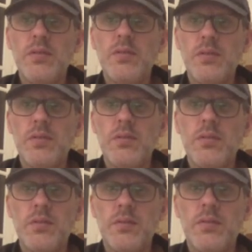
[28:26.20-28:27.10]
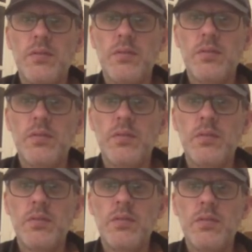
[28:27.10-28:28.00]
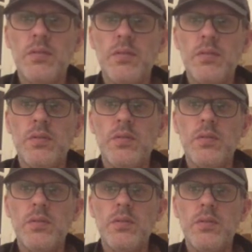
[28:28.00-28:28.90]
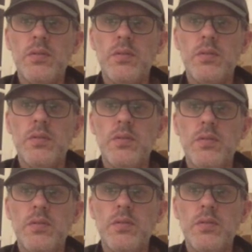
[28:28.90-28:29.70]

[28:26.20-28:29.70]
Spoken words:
This person isn't speaking.